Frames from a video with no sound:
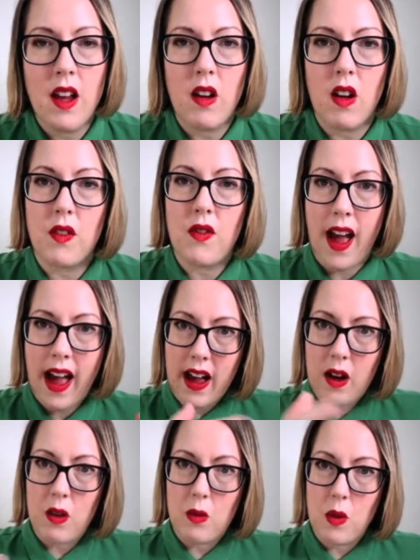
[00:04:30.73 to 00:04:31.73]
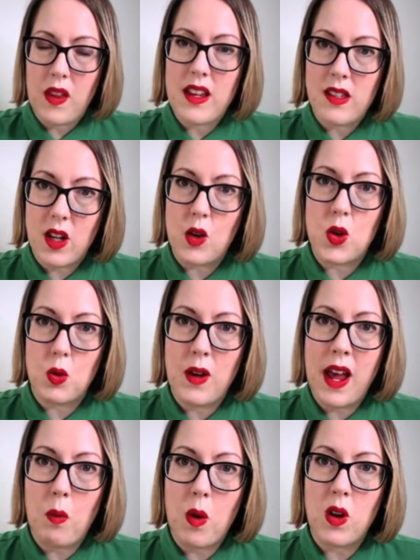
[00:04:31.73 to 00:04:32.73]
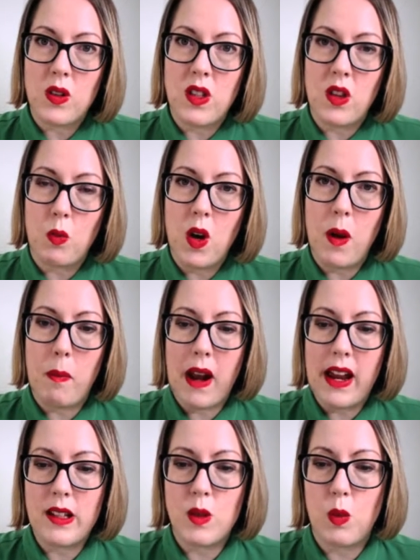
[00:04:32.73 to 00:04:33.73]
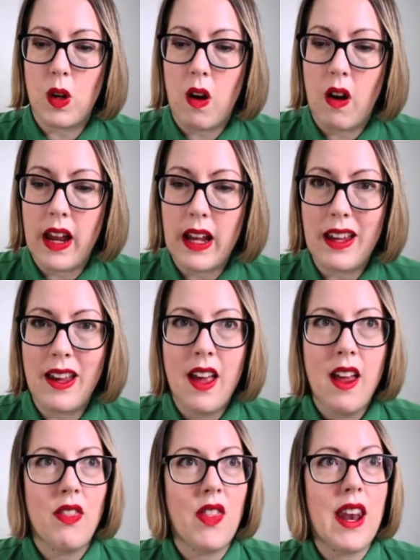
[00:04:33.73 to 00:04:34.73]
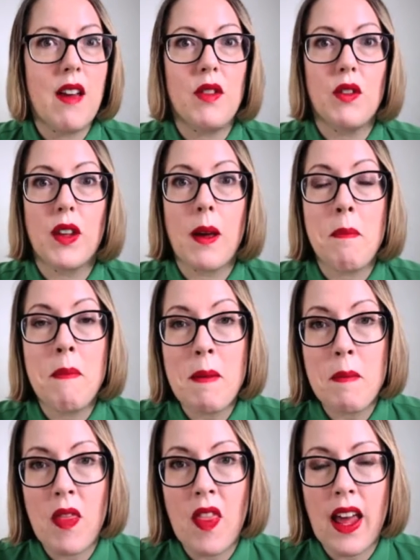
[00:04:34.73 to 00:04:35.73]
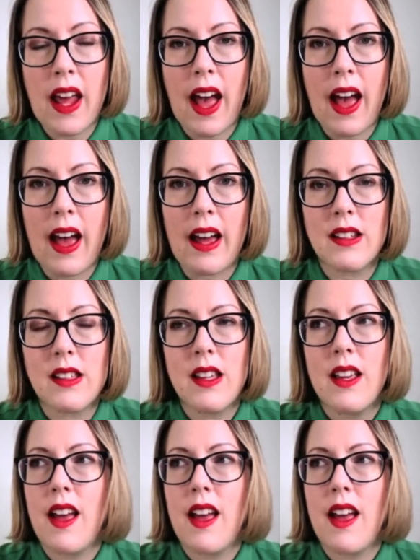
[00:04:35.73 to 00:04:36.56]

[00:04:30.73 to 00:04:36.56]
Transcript: kind of what their social networks in the workplace were like, the level of commitment they had,